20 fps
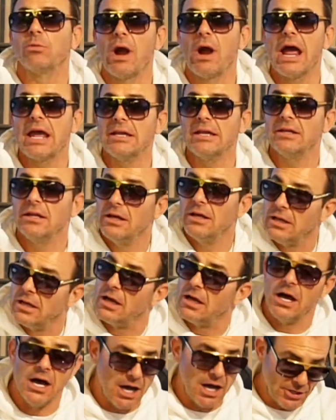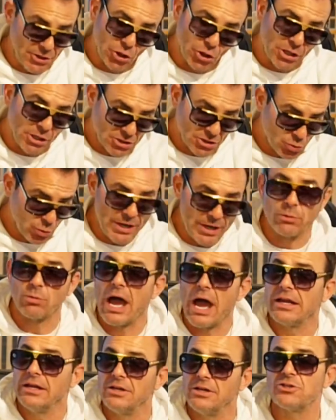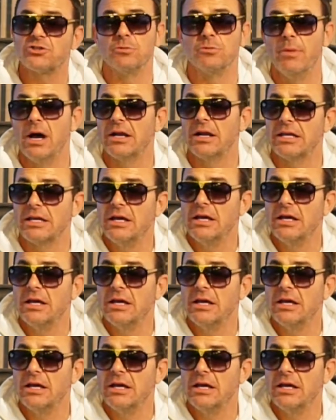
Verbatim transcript: right, uh, you're going to swing right into some money.